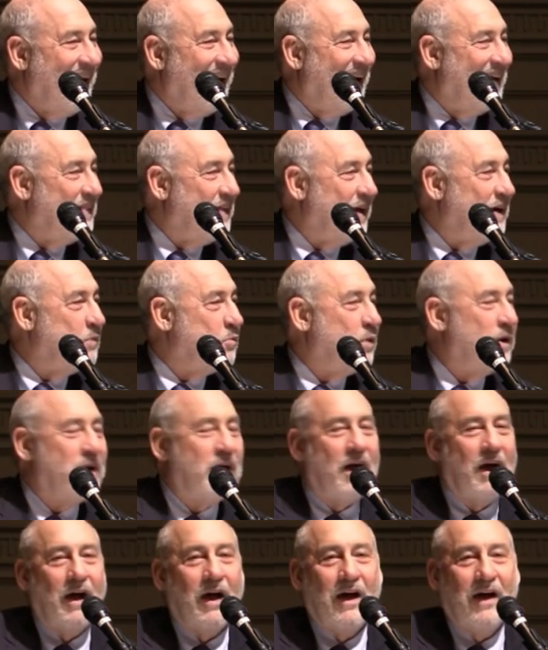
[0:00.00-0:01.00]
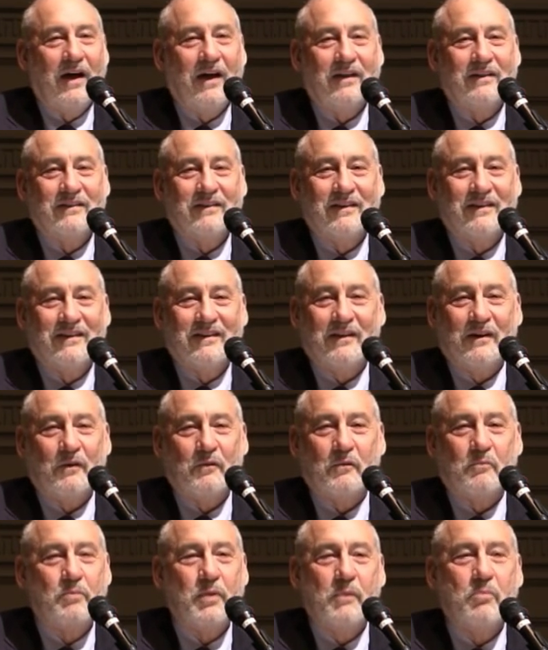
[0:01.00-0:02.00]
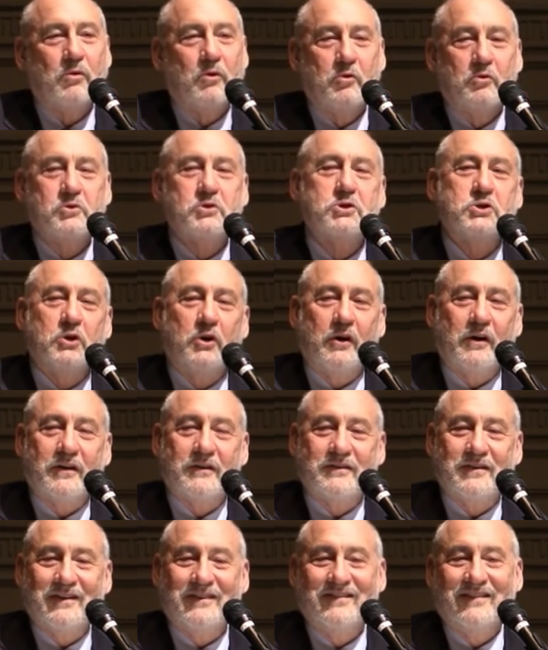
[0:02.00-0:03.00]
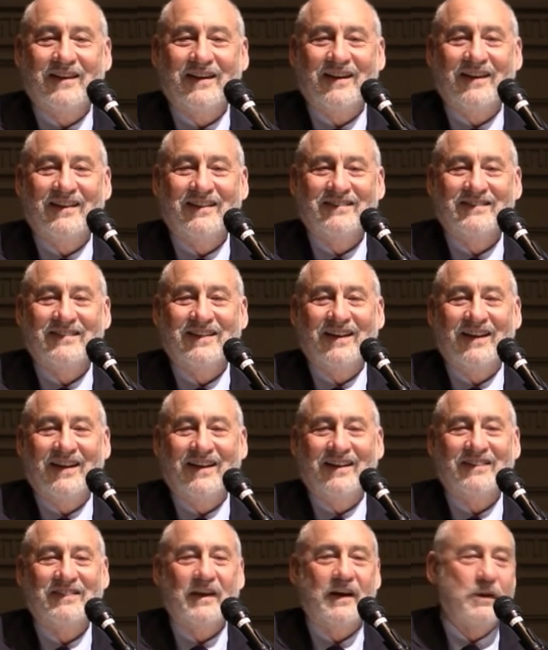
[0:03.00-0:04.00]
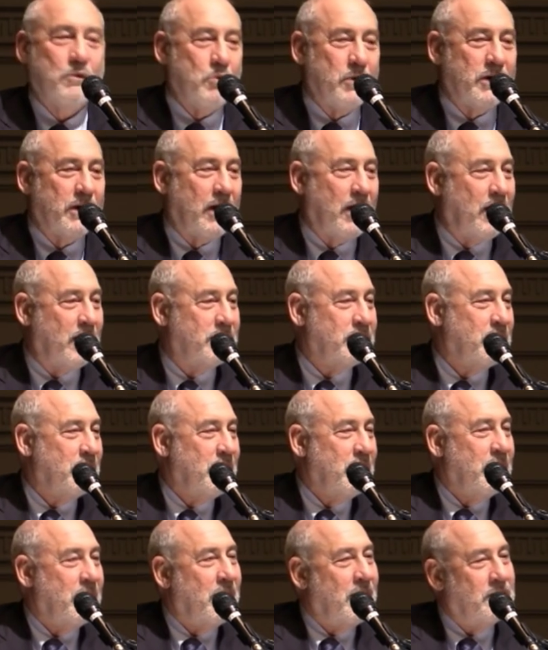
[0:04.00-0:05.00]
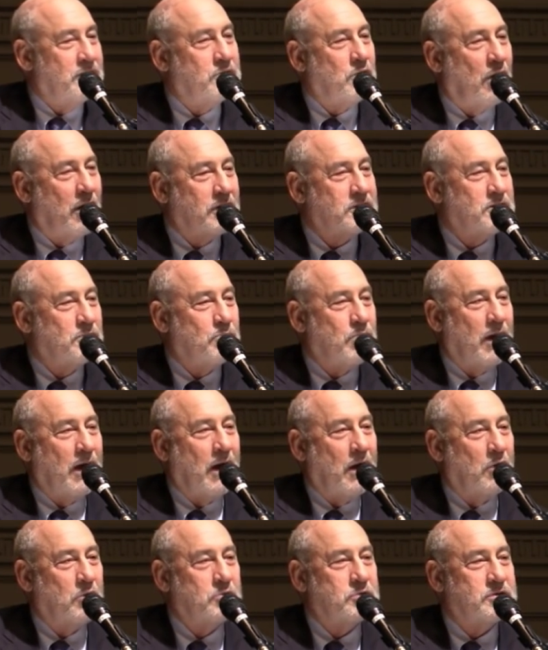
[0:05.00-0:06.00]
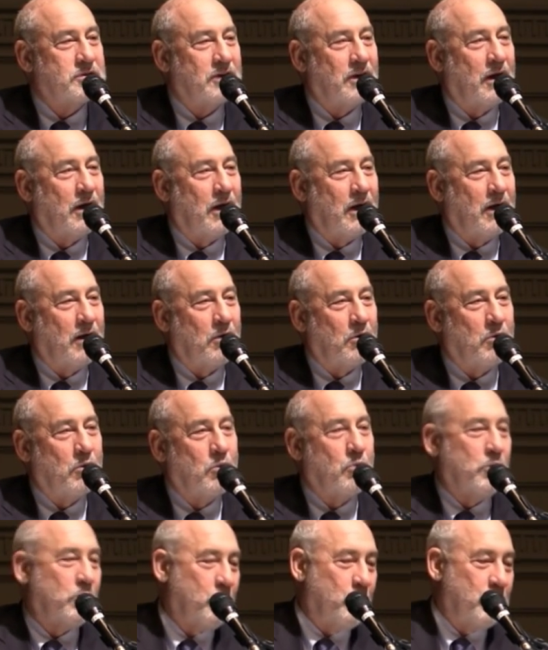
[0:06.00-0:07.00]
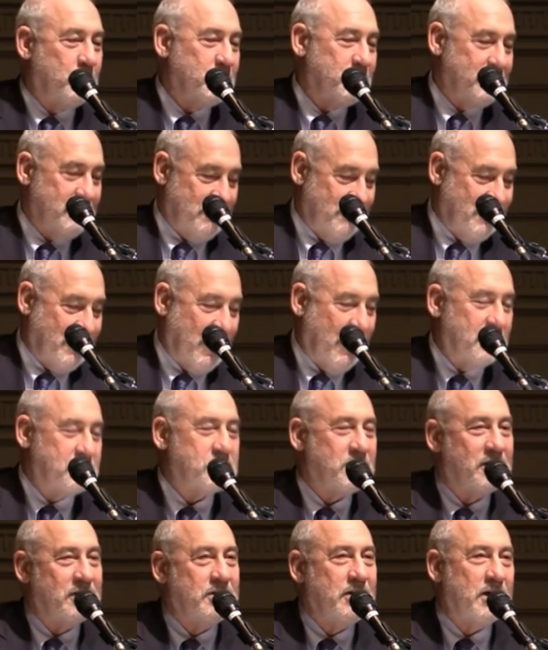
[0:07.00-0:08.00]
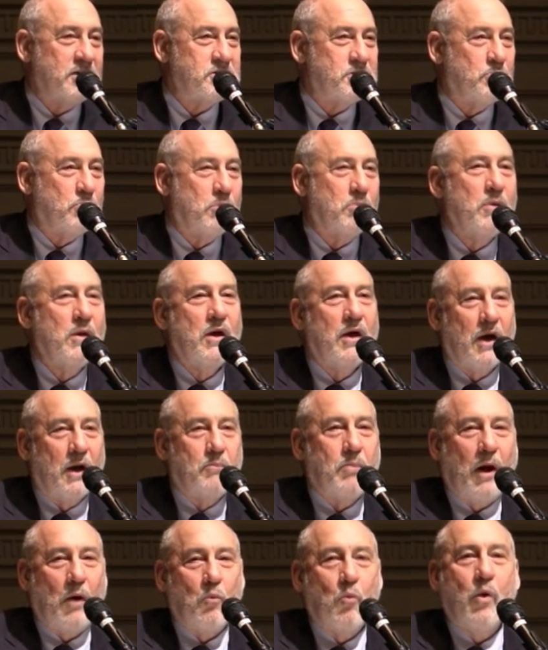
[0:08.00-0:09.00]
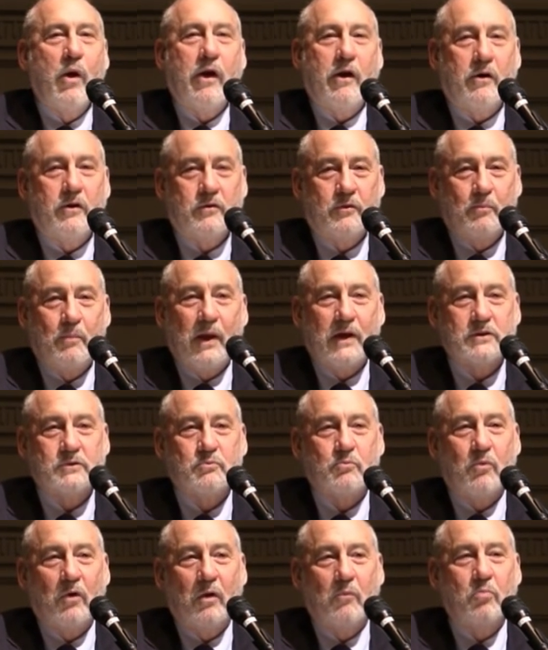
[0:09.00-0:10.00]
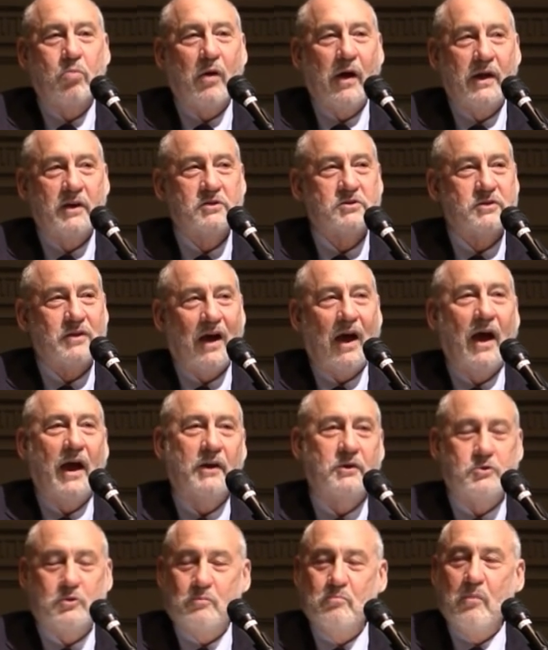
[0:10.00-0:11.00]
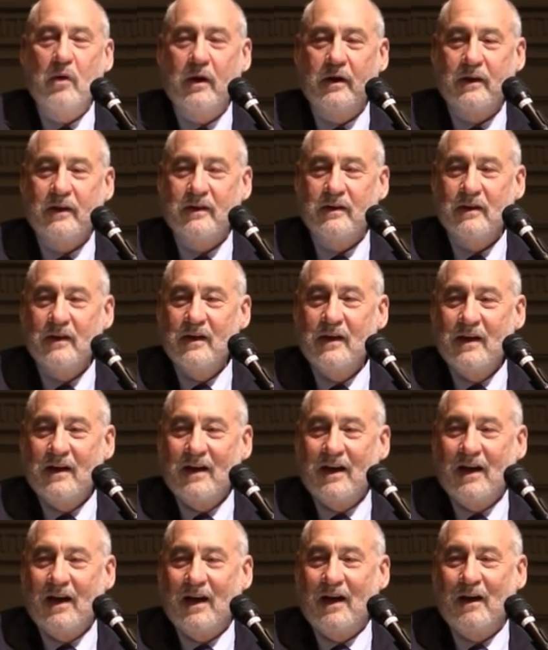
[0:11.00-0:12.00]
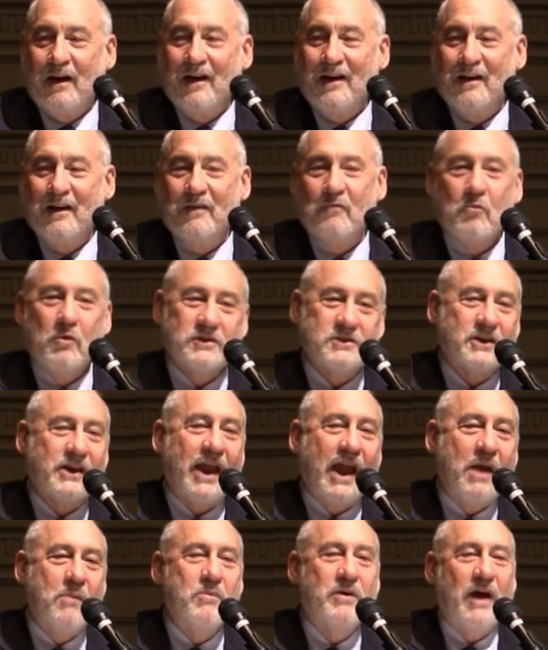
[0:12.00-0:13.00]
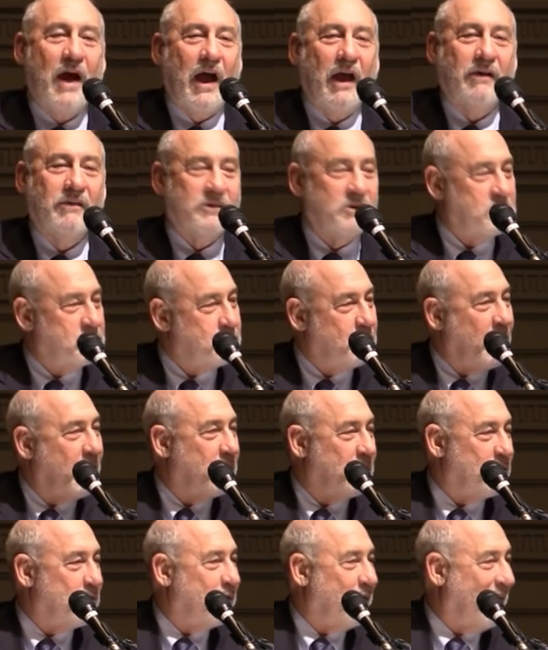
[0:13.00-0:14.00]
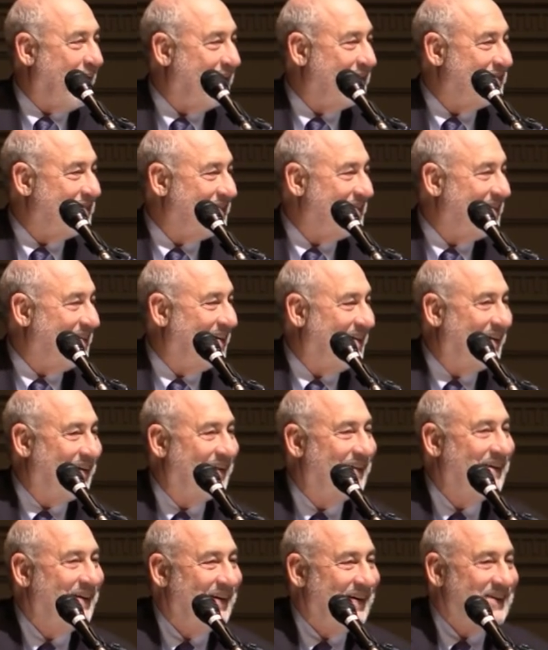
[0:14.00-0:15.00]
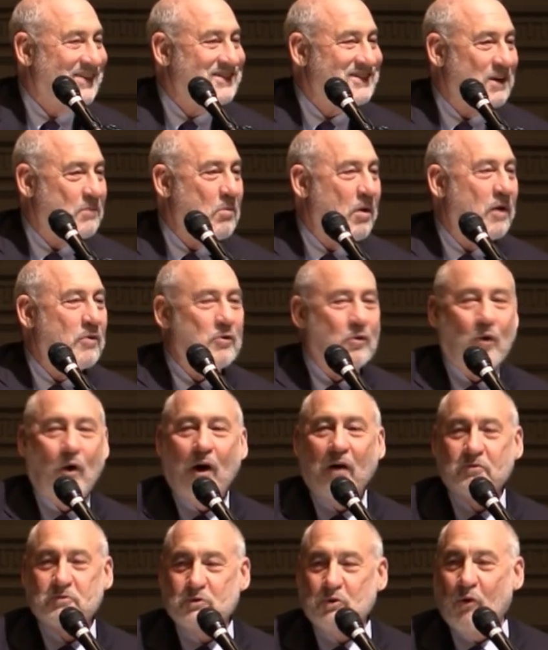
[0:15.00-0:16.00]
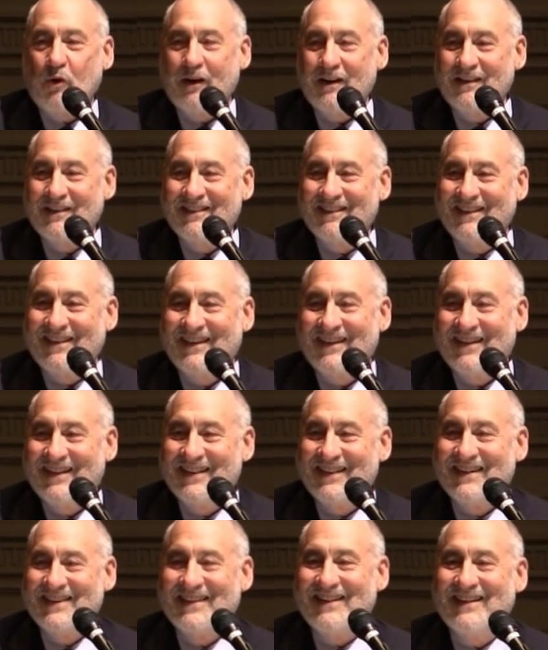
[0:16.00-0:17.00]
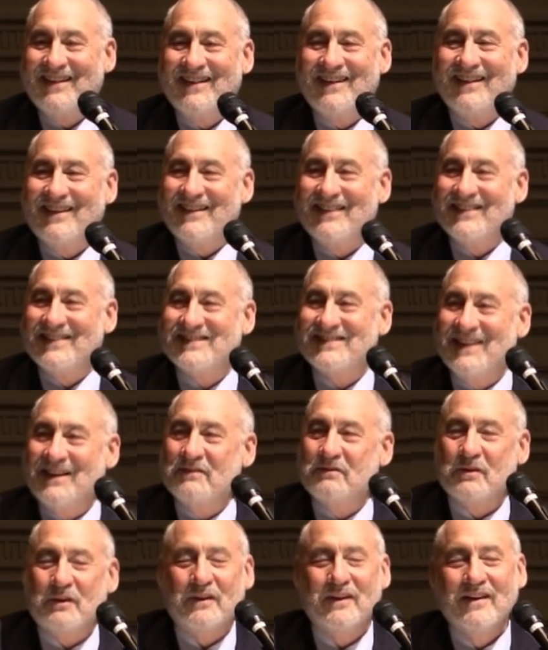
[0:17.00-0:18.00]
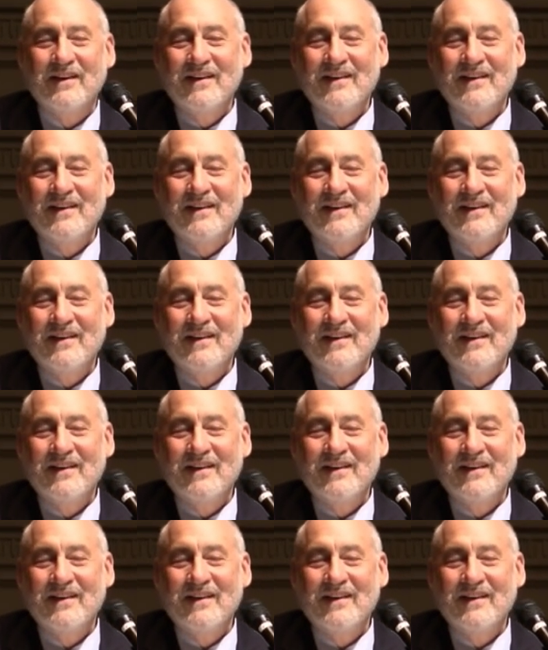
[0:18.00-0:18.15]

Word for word: And then he went on, you know, people who shirked, and, and, and then he went on and talked about, uh, with the, uh, the, guy sitting next to him, about where the best place to hide your money uh, was the Cayman Islands better than uh, some other offshore uh, uh, center.